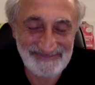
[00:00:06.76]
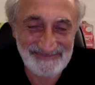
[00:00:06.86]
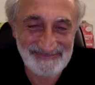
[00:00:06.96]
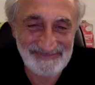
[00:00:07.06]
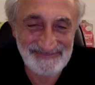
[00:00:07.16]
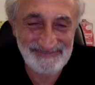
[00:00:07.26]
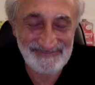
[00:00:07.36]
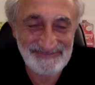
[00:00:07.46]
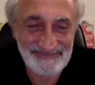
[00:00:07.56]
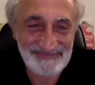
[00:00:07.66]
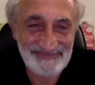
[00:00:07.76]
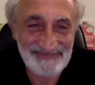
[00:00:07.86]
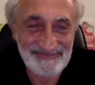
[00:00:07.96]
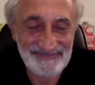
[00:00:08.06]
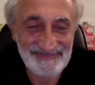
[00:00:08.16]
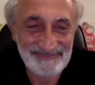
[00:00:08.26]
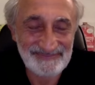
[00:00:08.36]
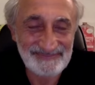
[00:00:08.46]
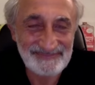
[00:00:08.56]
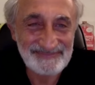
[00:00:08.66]

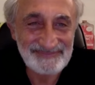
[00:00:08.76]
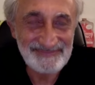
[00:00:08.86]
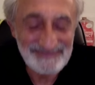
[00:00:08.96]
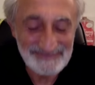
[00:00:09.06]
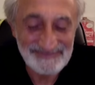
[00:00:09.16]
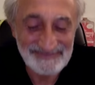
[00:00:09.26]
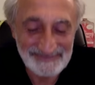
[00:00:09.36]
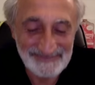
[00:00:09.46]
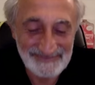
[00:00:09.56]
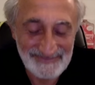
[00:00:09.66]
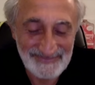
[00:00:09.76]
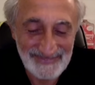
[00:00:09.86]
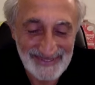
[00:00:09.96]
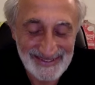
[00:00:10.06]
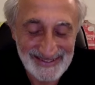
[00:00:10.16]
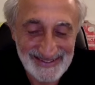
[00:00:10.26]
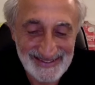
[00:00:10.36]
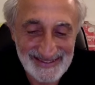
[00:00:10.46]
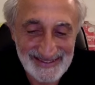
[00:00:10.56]
No words are spoken by the person on screen.